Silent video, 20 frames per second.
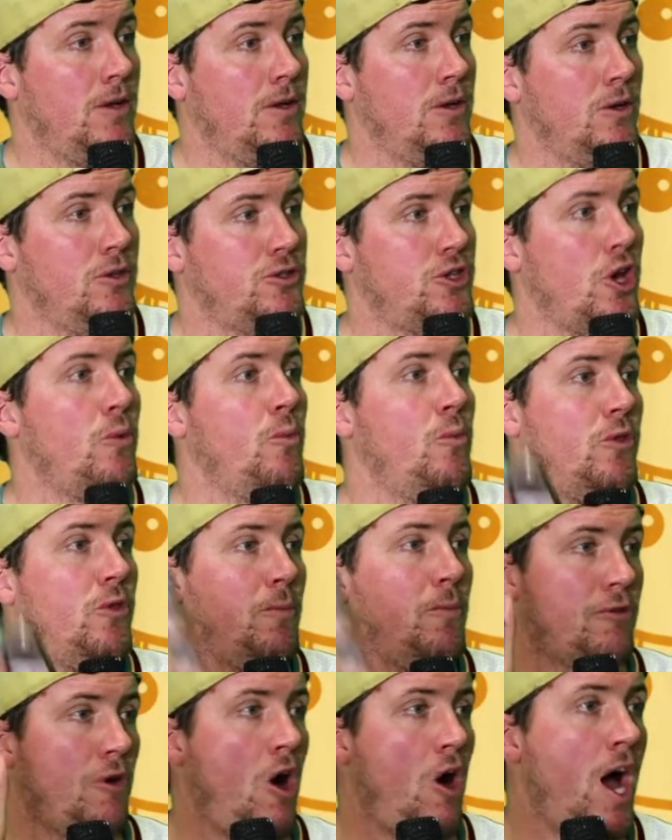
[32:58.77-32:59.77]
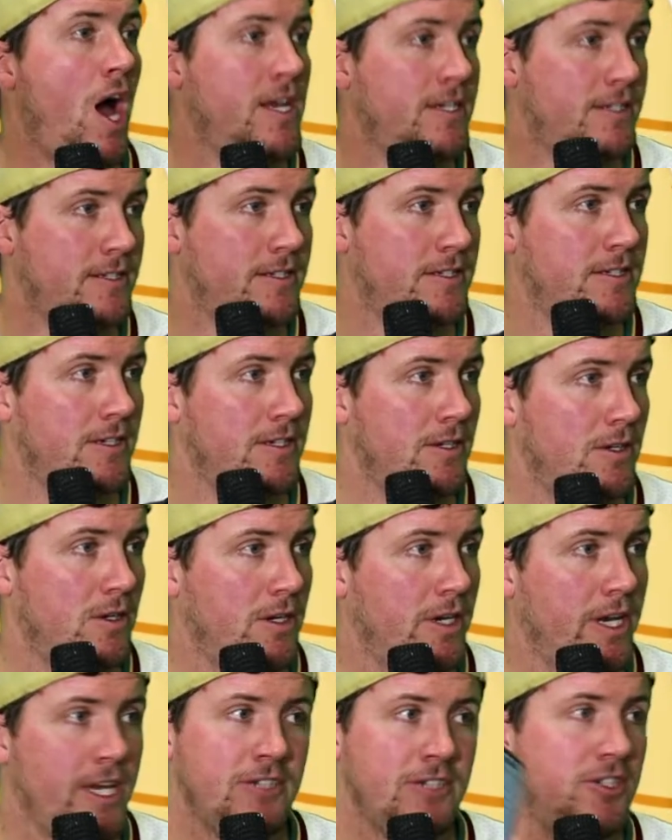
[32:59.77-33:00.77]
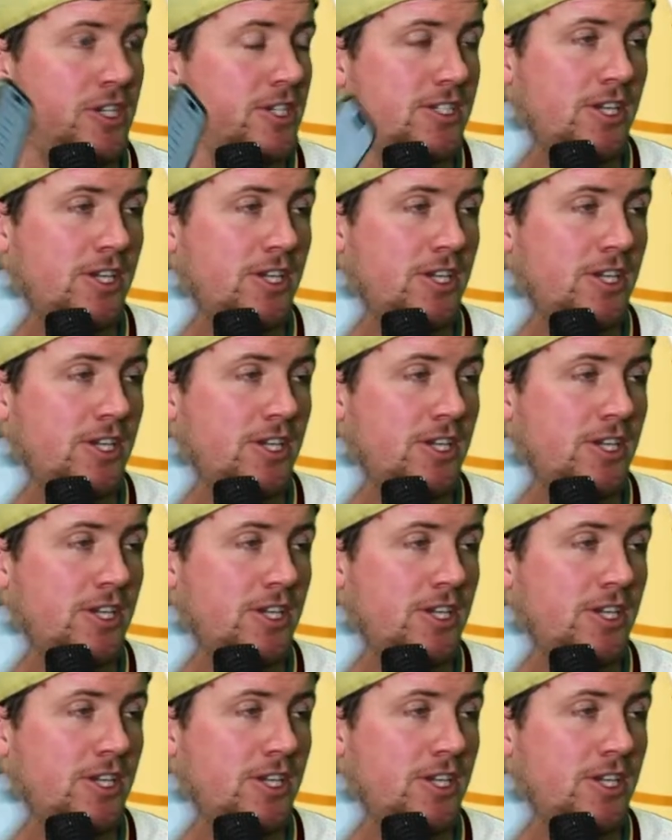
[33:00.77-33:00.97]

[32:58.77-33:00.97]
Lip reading: So the price is just a